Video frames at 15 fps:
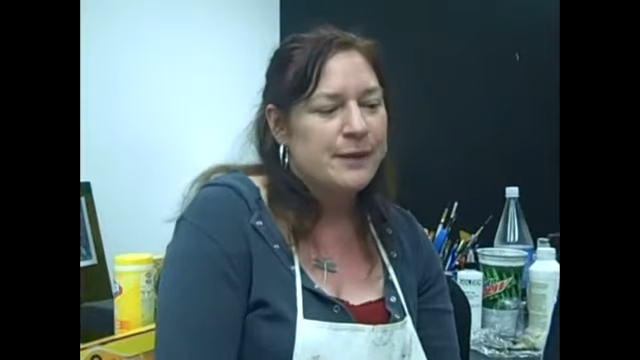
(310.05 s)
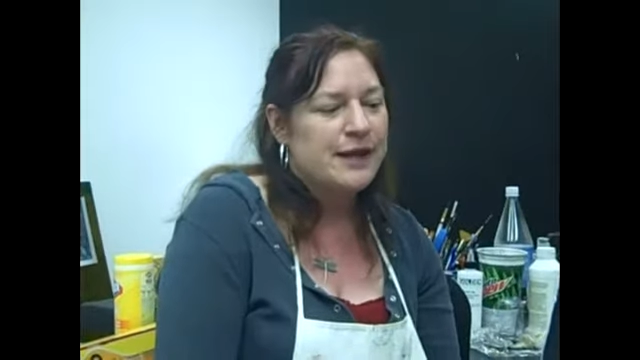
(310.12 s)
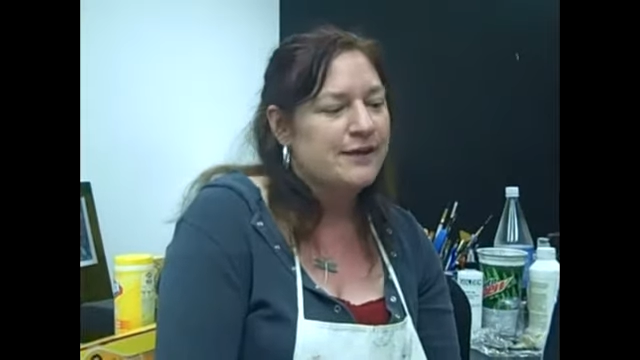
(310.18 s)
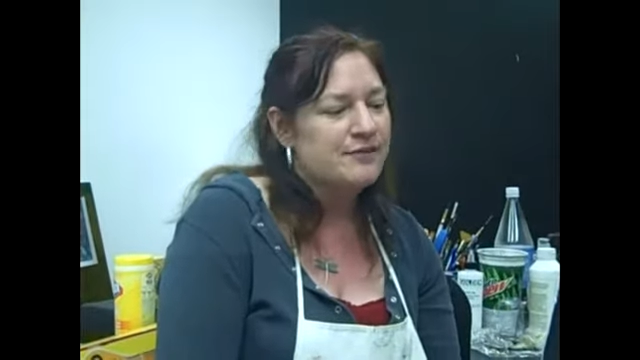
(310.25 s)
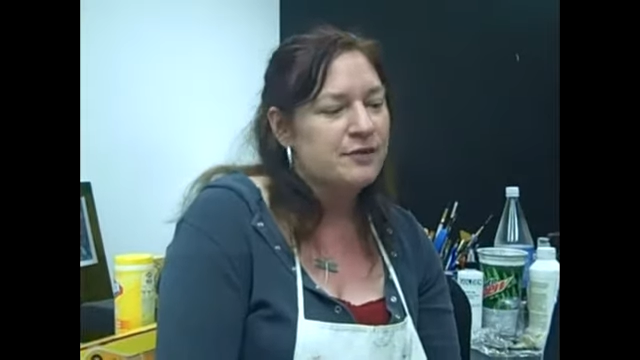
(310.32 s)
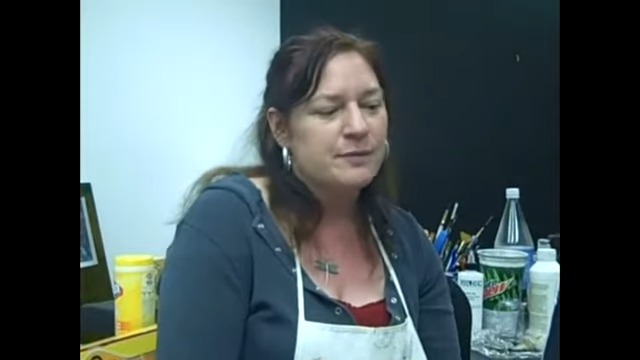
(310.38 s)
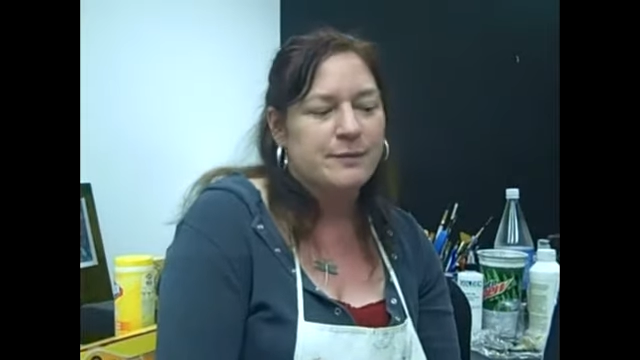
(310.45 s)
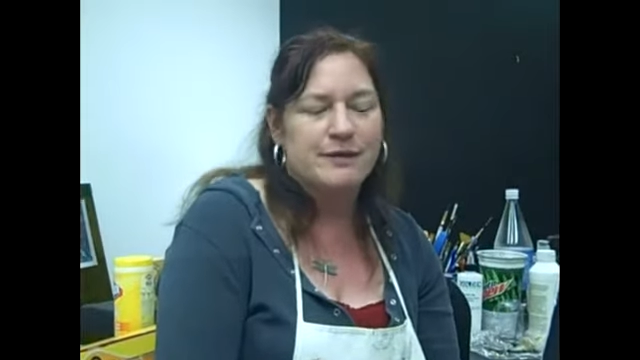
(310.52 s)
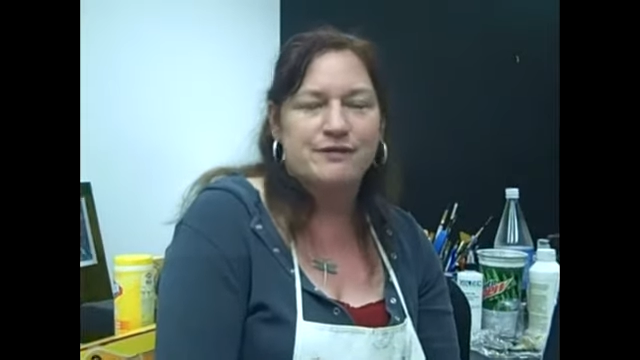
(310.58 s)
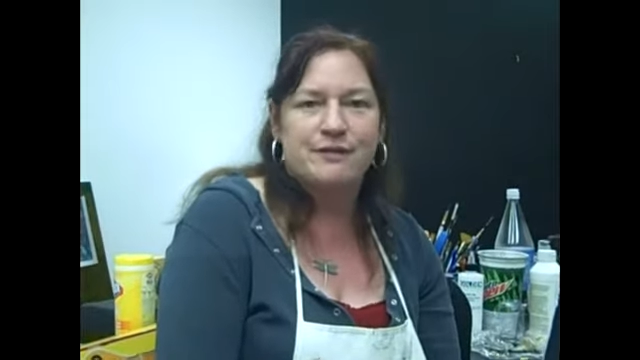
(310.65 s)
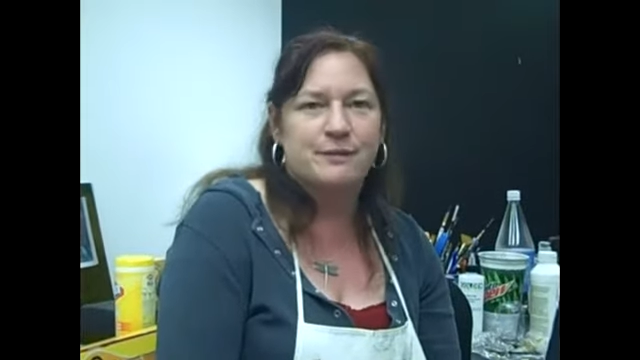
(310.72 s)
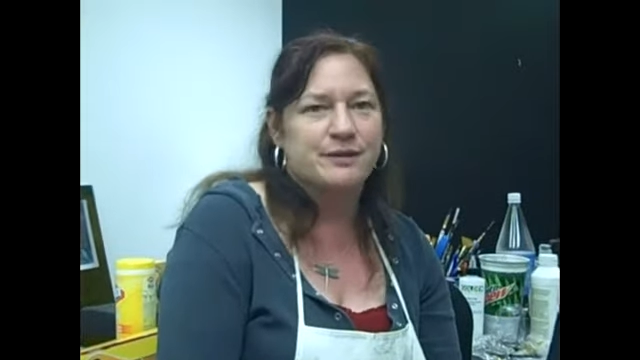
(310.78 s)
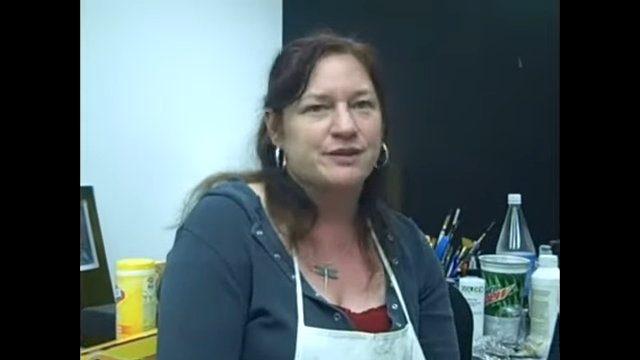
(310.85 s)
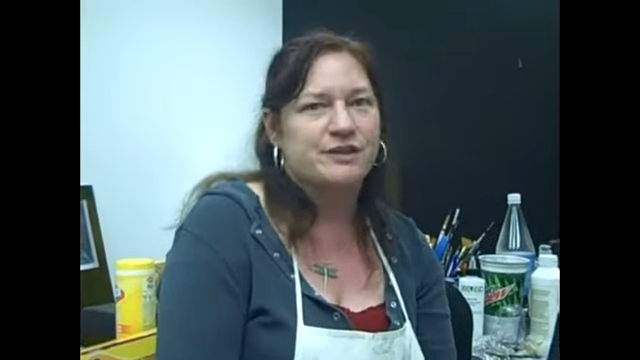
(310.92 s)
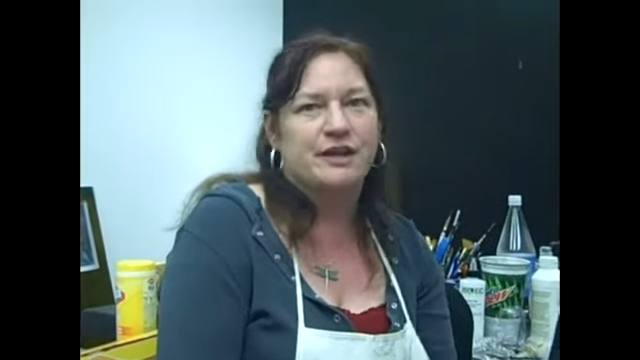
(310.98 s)
But everyone in my
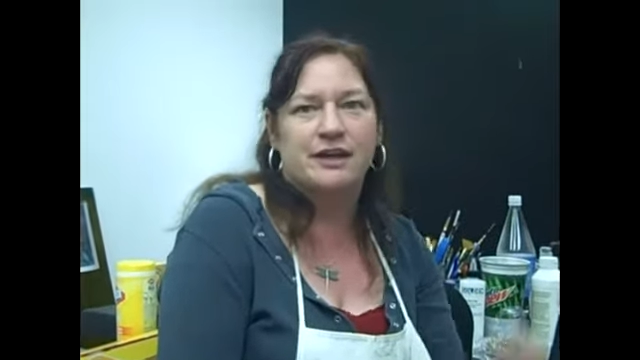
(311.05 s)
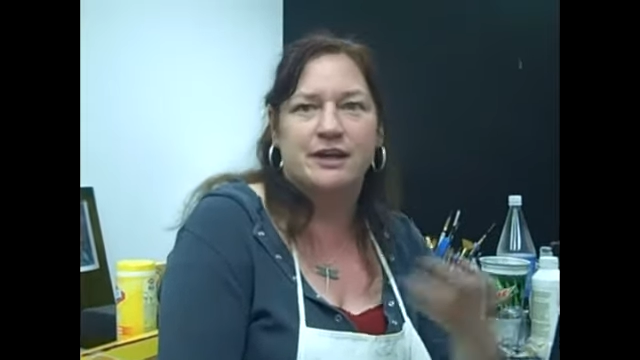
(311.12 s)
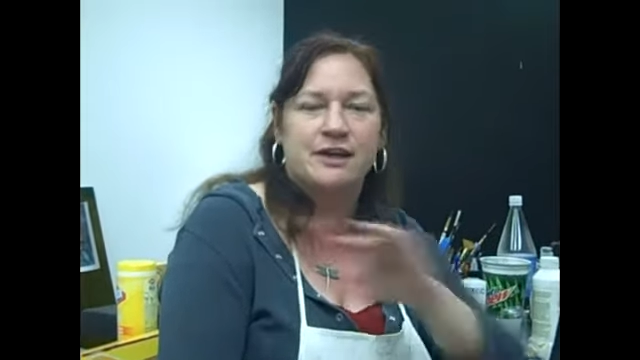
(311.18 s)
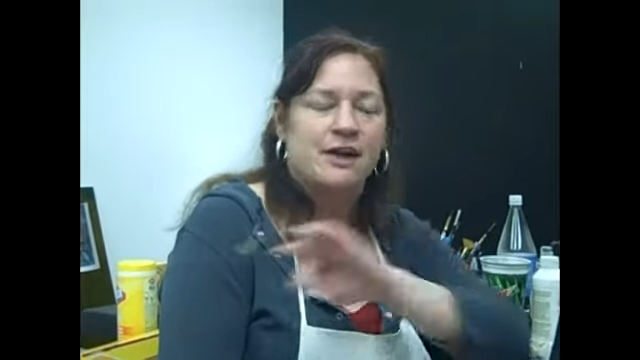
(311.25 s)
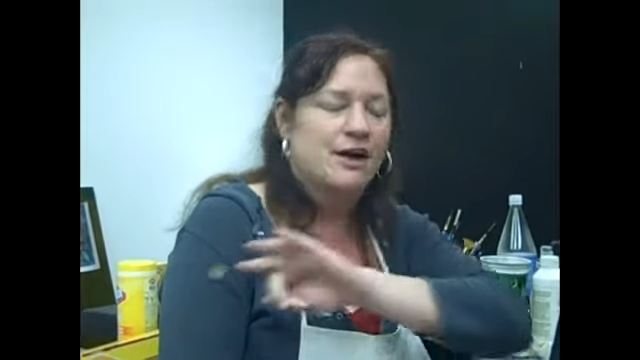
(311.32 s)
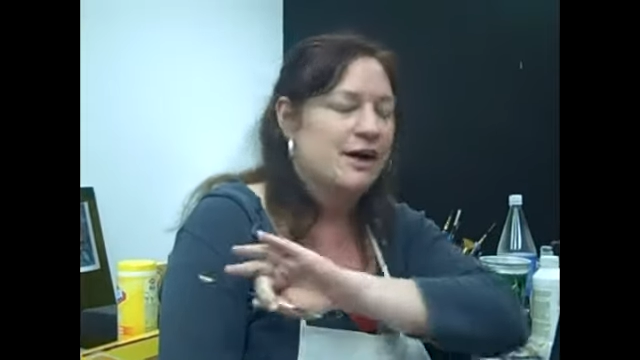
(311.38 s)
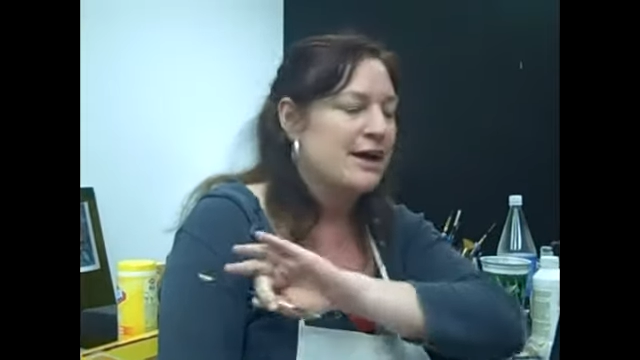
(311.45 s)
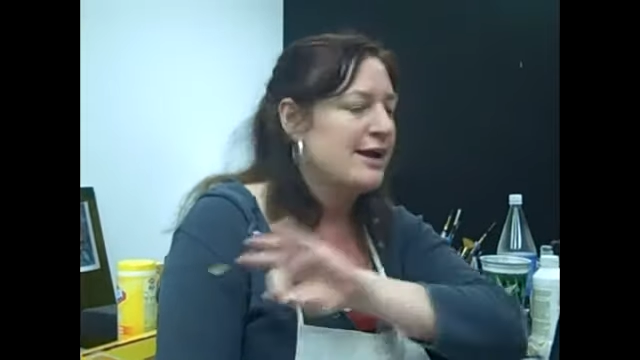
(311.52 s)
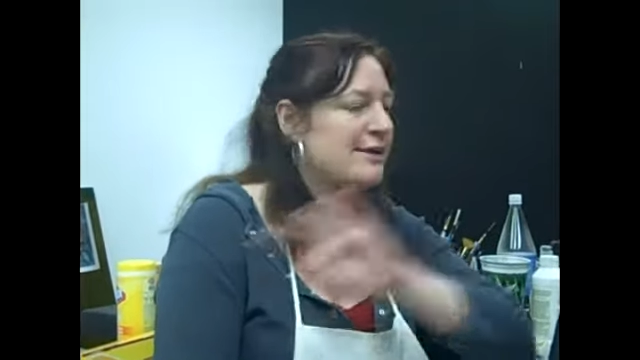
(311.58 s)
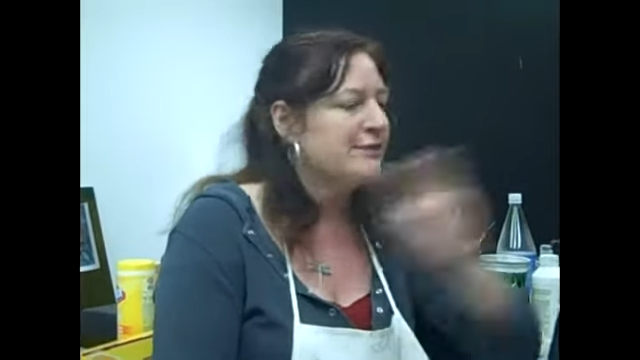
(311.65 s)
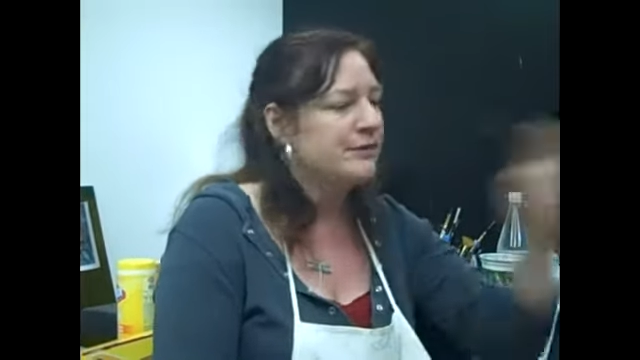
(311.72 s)
family is like, nah,